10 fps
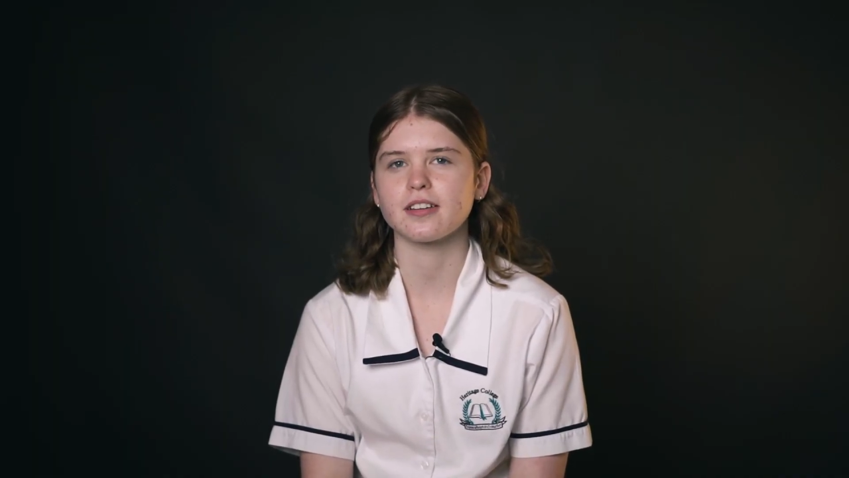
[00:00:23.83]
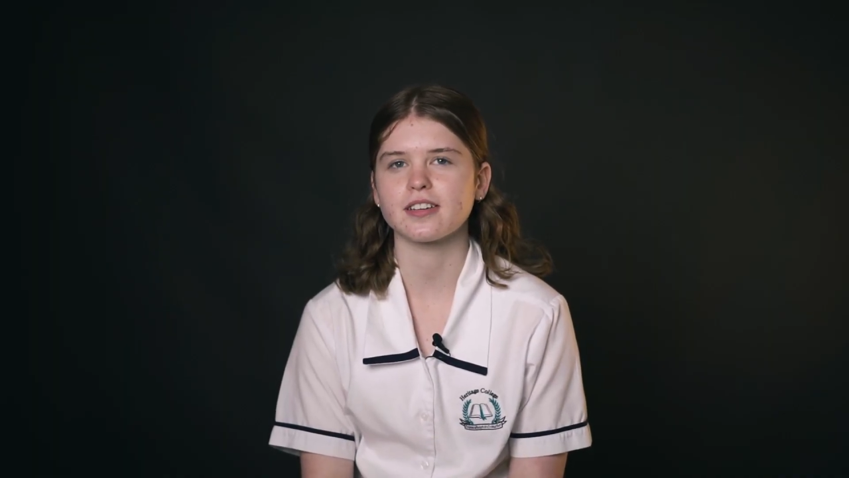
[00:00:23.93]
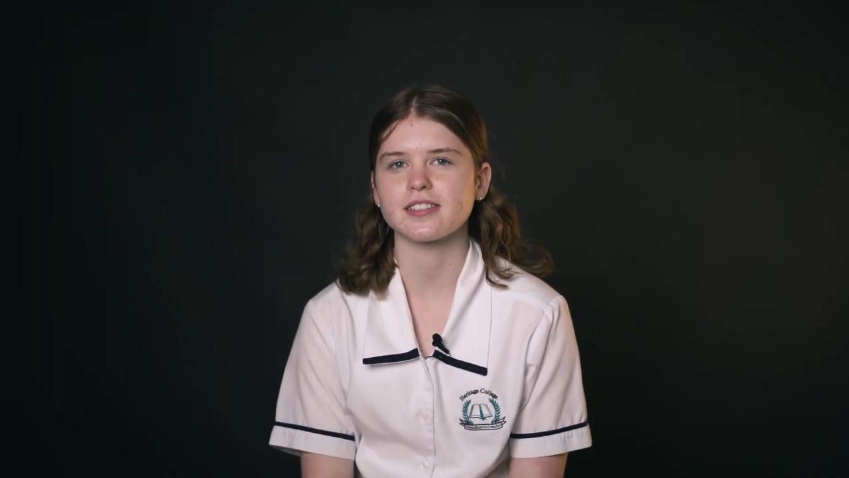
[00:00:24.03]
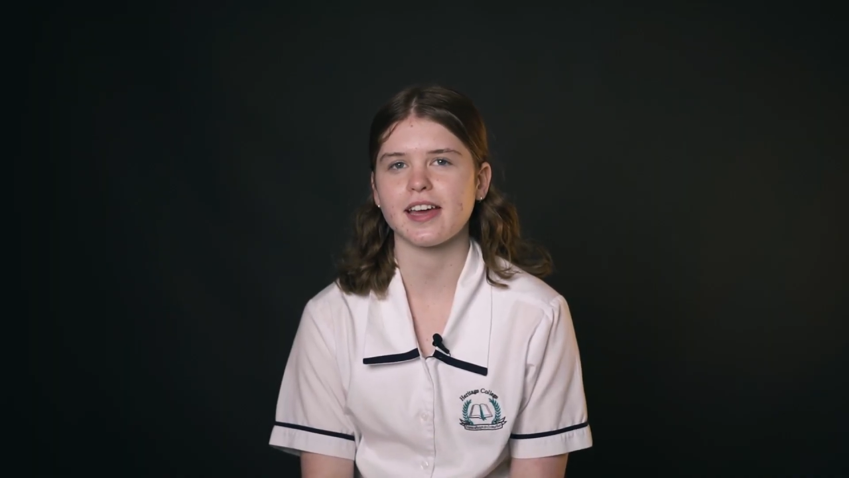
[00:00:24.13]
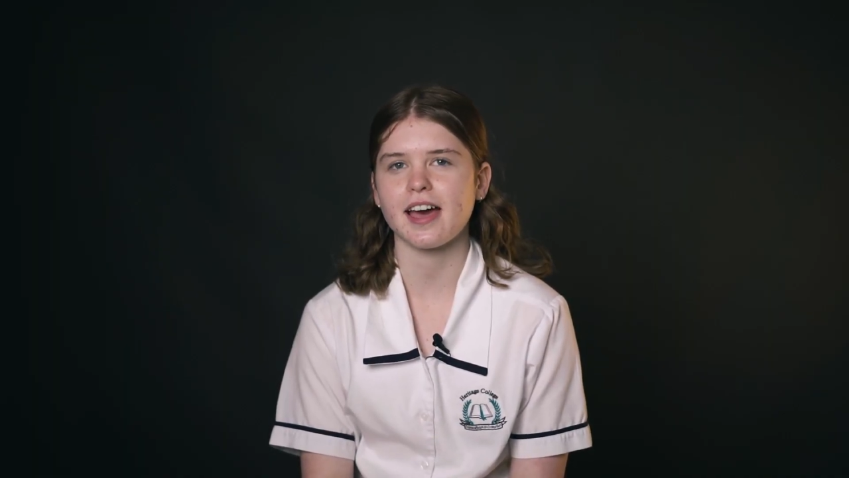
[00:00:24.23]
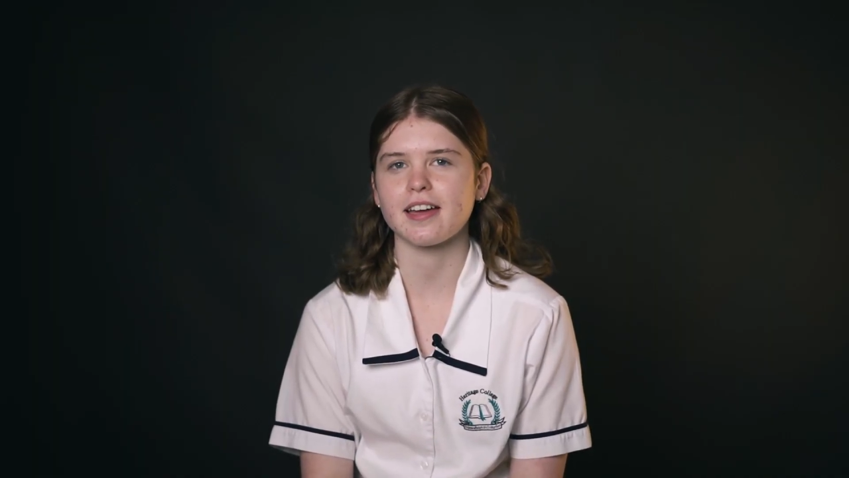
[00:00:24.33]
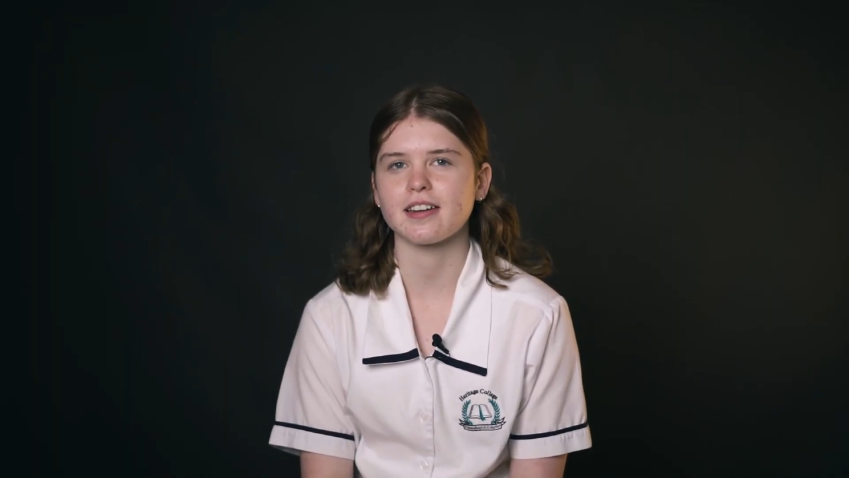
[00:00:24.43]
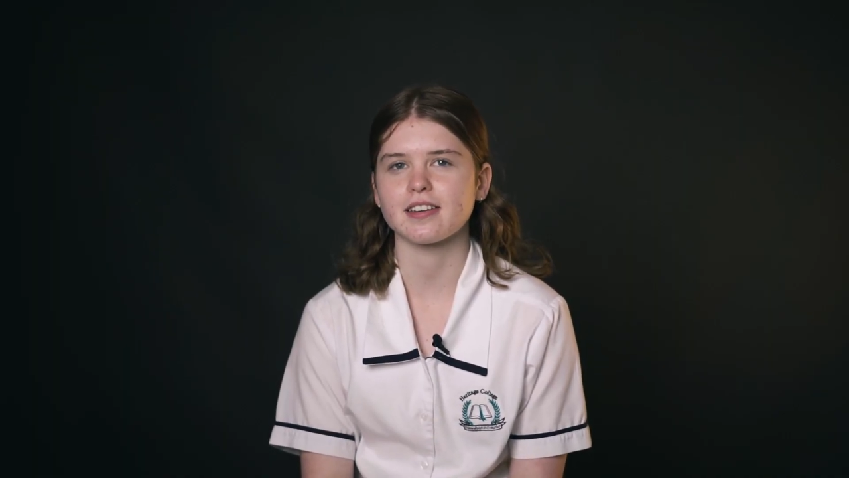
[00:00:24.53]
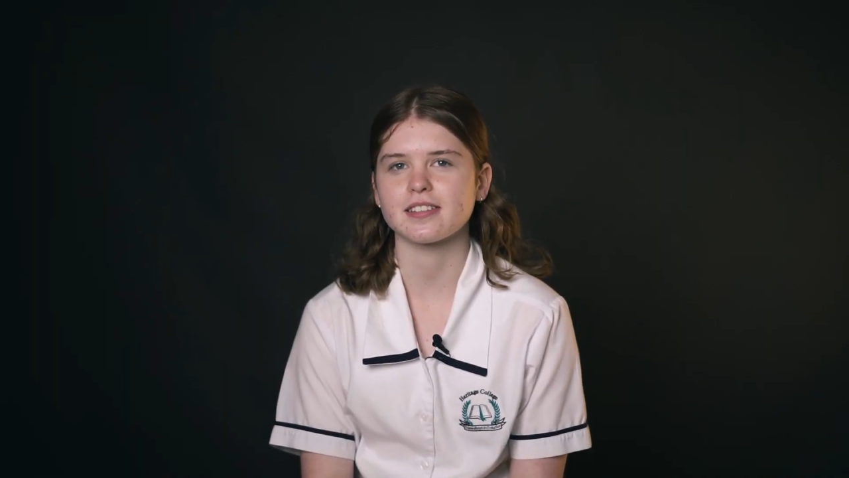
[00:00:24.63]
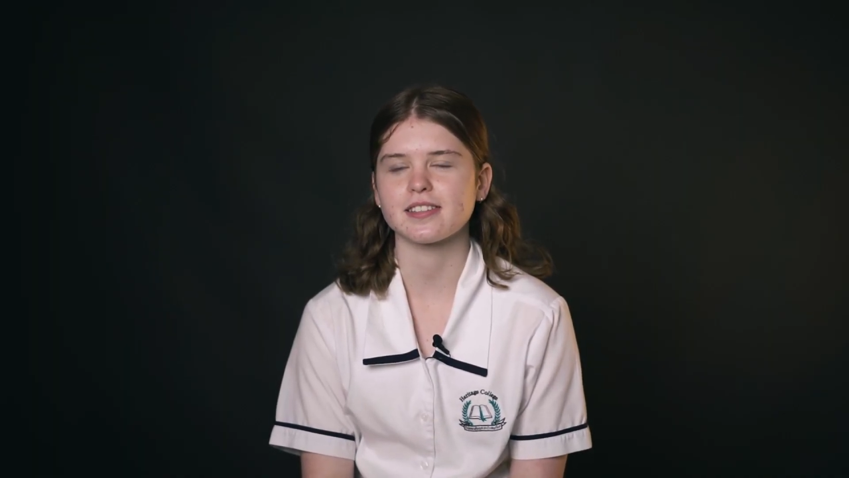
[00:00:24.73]
because I had
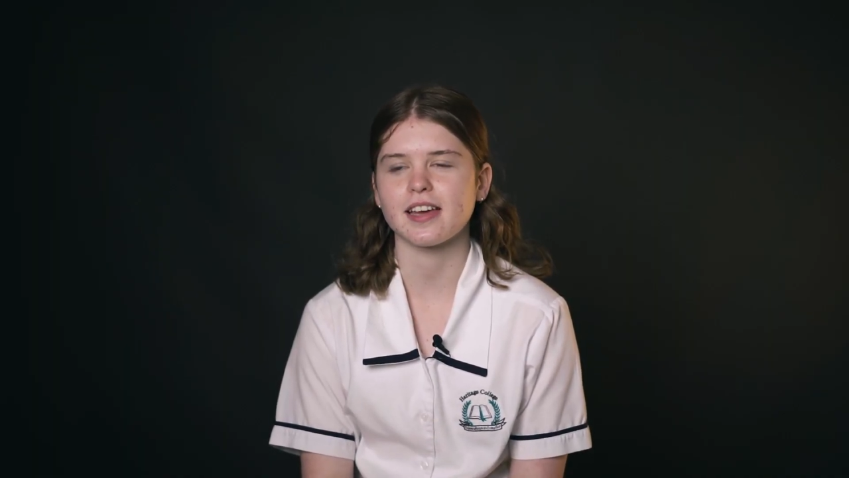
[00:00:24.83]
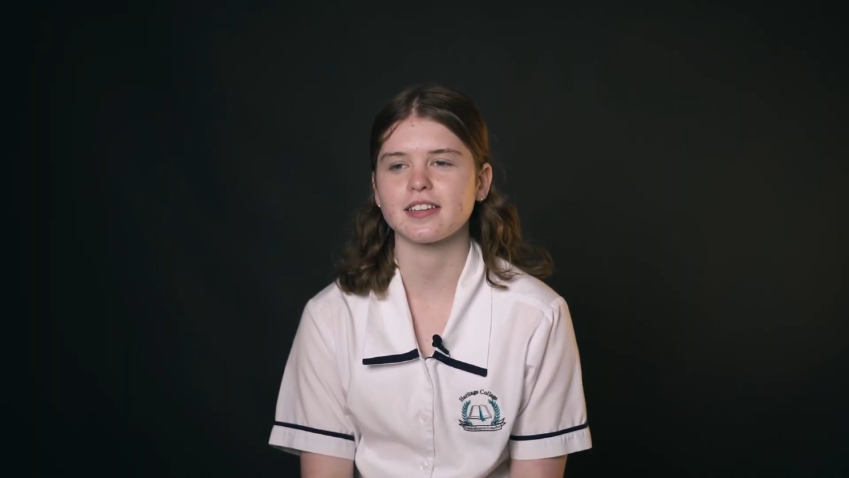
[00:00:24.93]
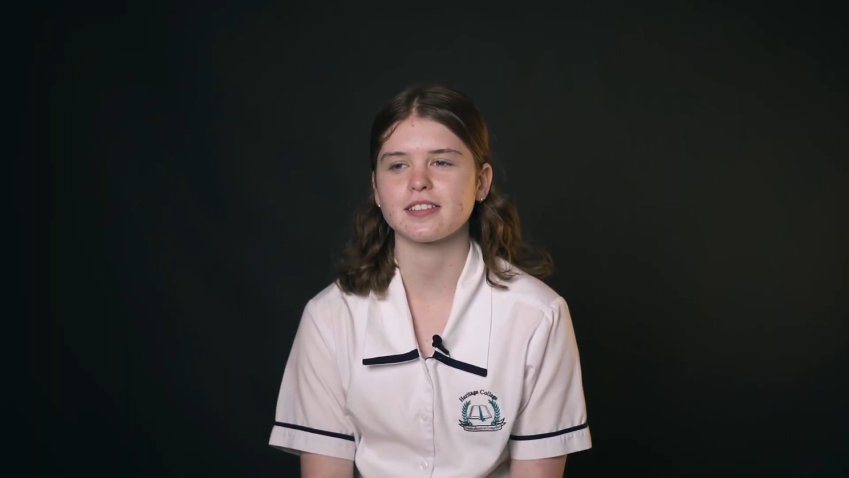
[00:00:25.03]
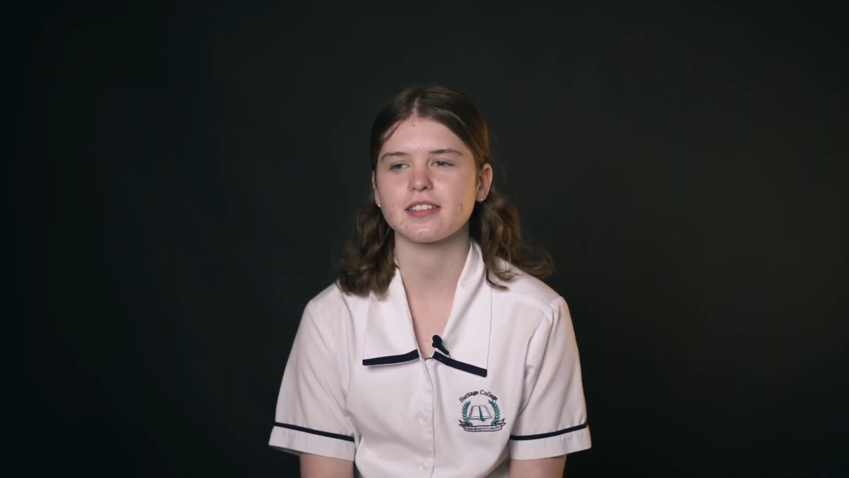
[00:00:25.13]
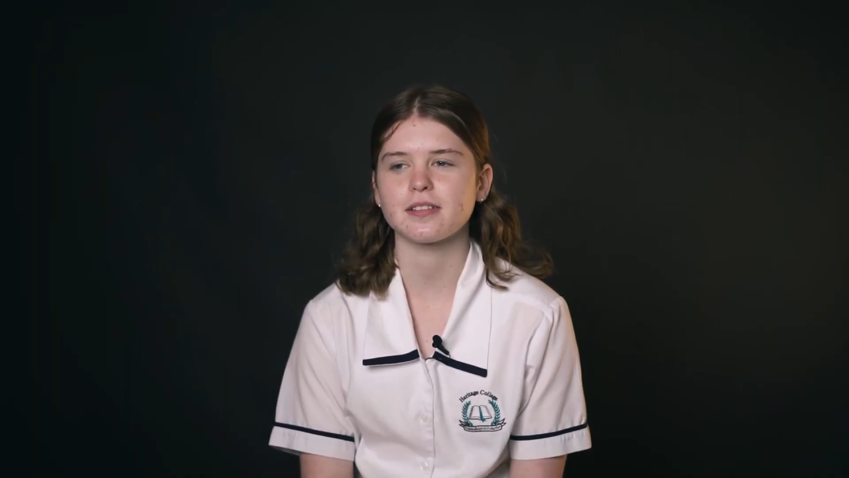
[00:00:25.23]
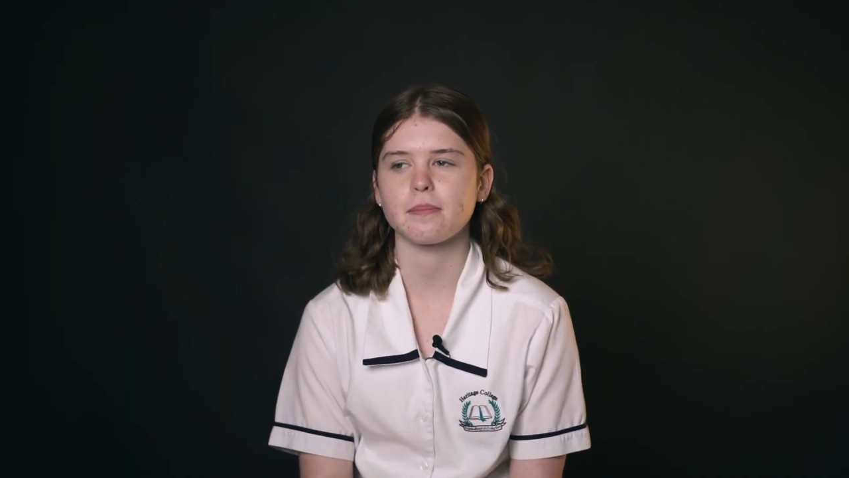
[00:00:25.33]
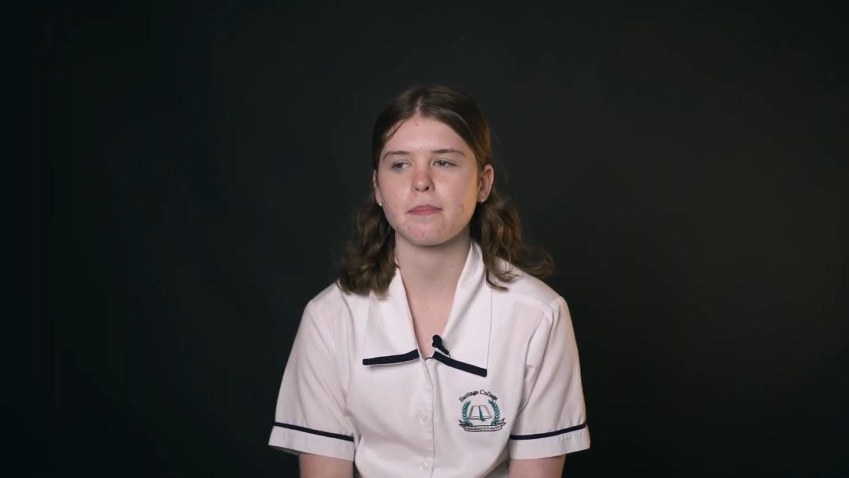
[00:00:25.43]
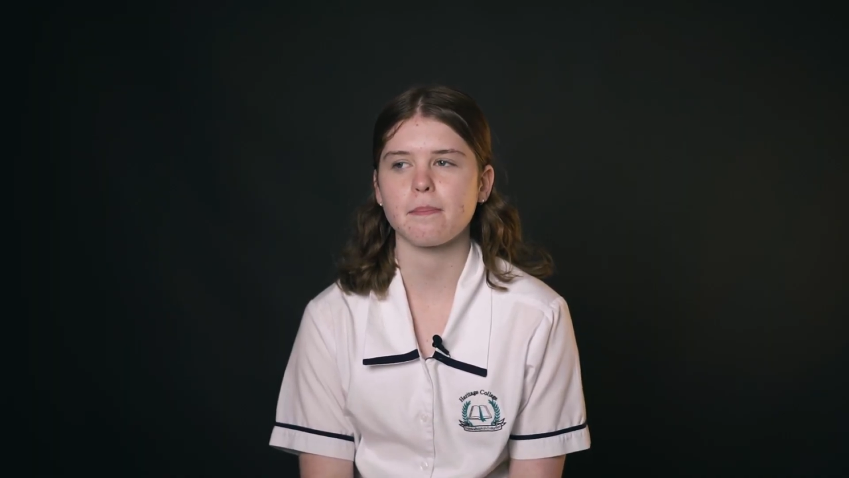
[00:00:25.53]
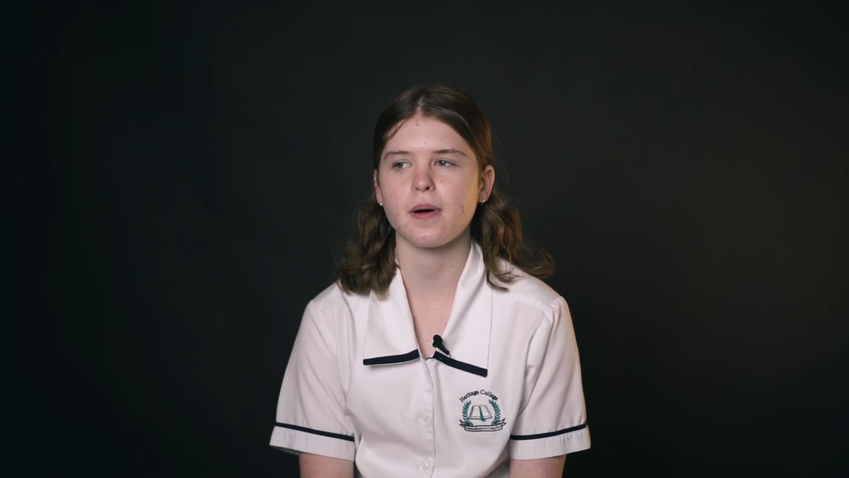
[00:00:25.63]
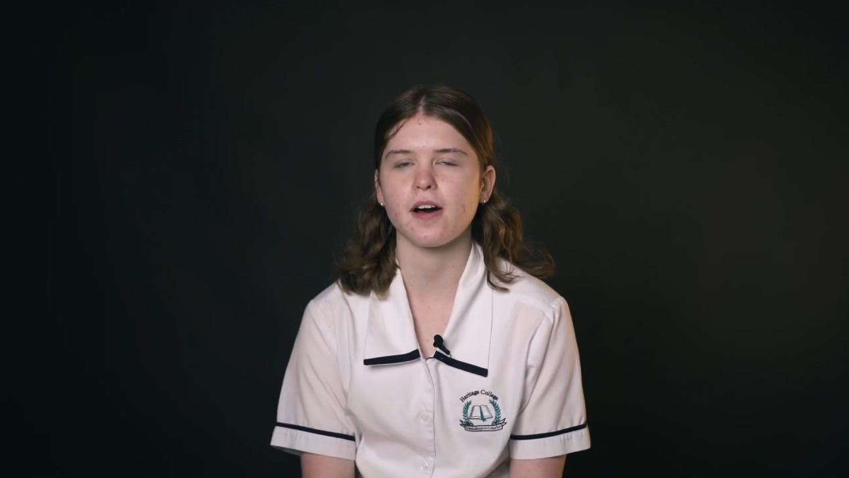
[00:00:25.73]
a set
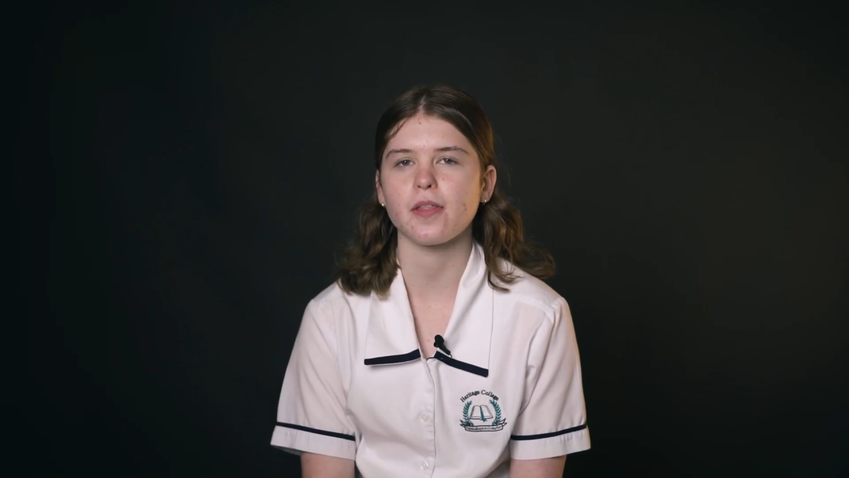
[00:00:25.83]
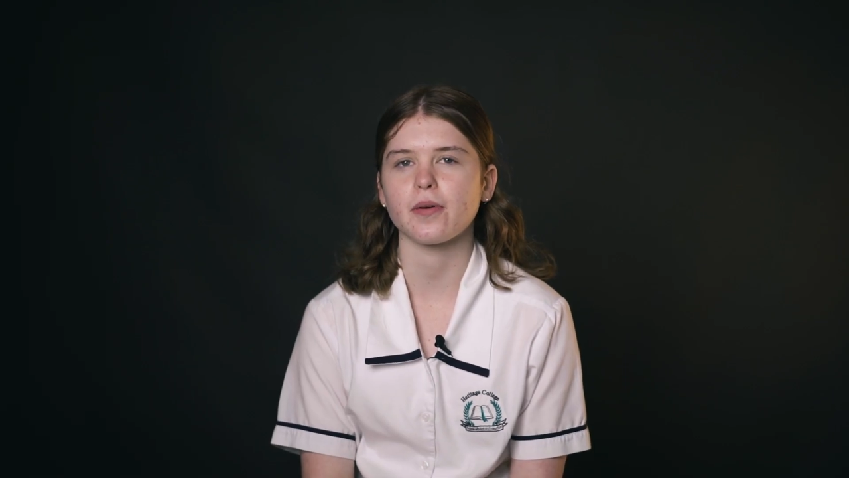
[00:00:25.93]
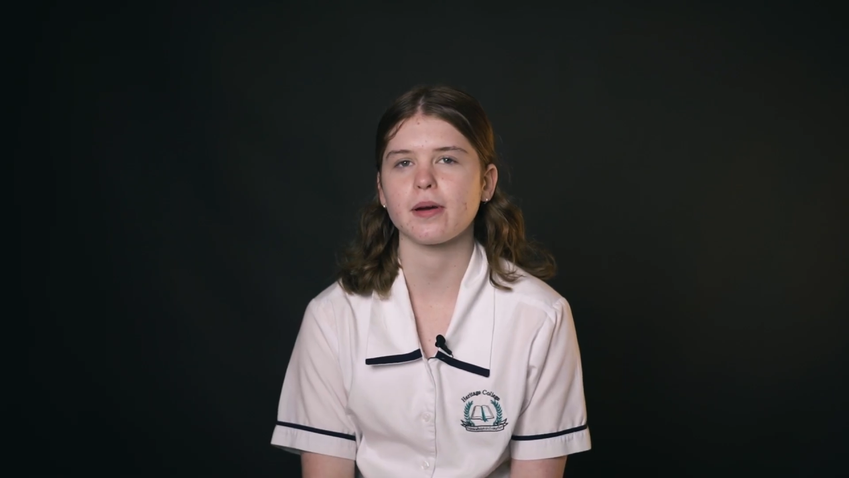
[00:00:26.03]
pathway